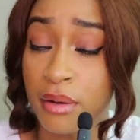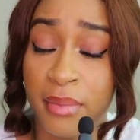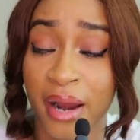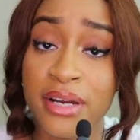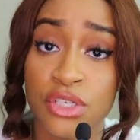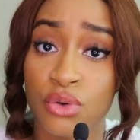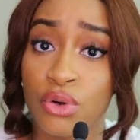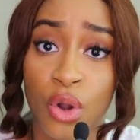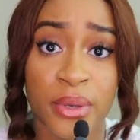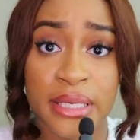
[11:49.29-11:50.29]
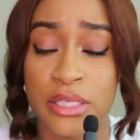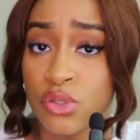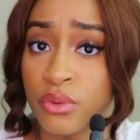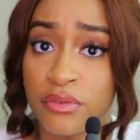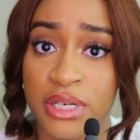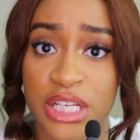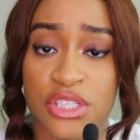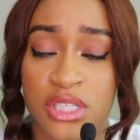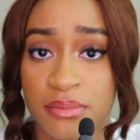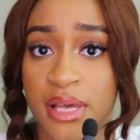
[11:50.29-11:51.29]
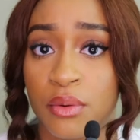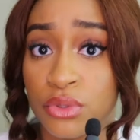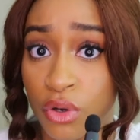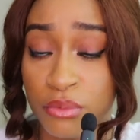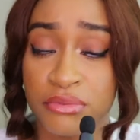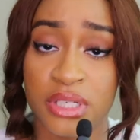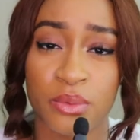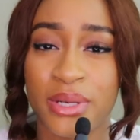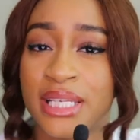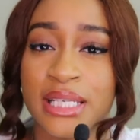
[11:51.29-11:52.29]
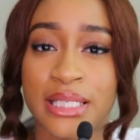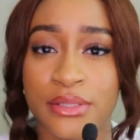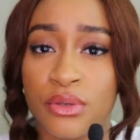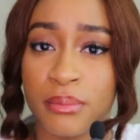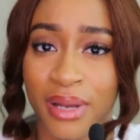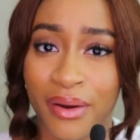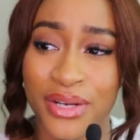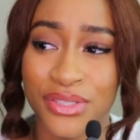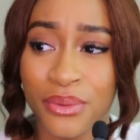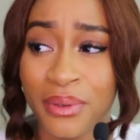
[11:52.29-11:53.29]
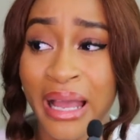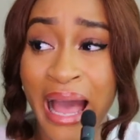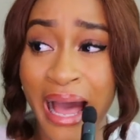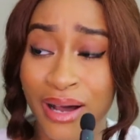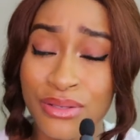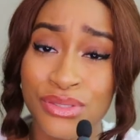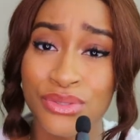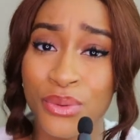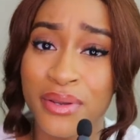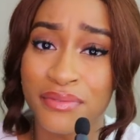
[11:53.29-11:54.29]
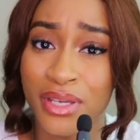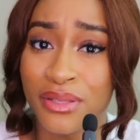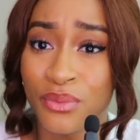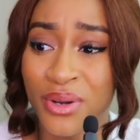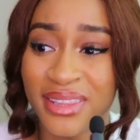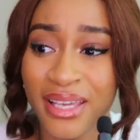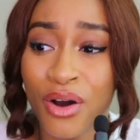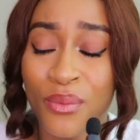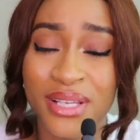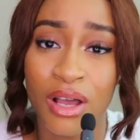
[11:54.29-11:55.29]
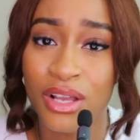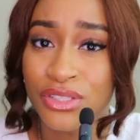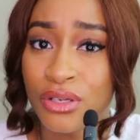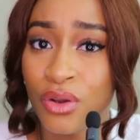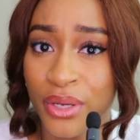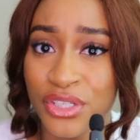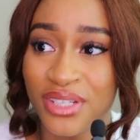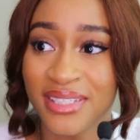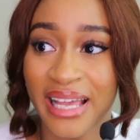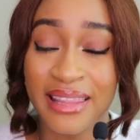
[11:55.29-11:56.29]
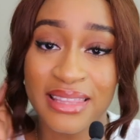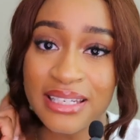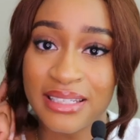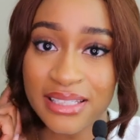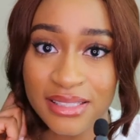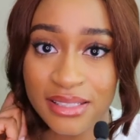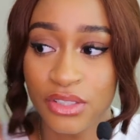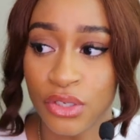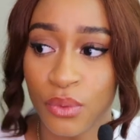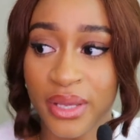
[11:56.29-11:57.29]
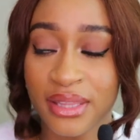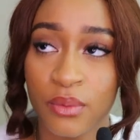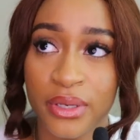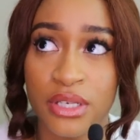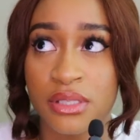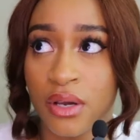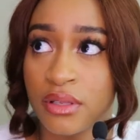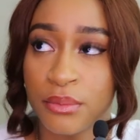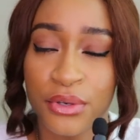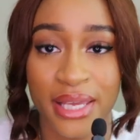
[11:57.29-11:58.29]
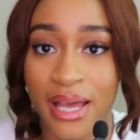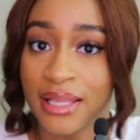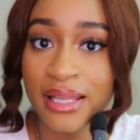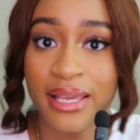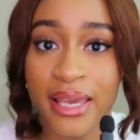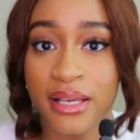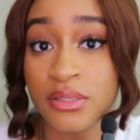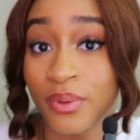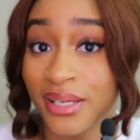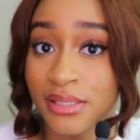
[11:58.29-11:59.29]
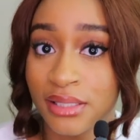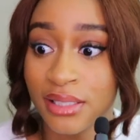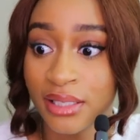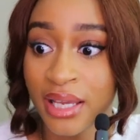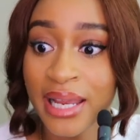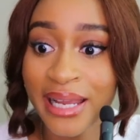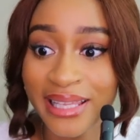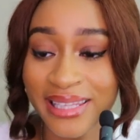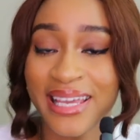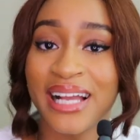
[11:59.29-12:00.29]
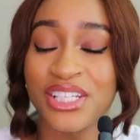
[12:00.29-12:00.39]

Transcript: marriage or going into a relationship that would hopefully one day lead to a marriage. So how to know if they're the one? They always ask you questions and they listen. You know, when you tell them, okay, I like XYZ, they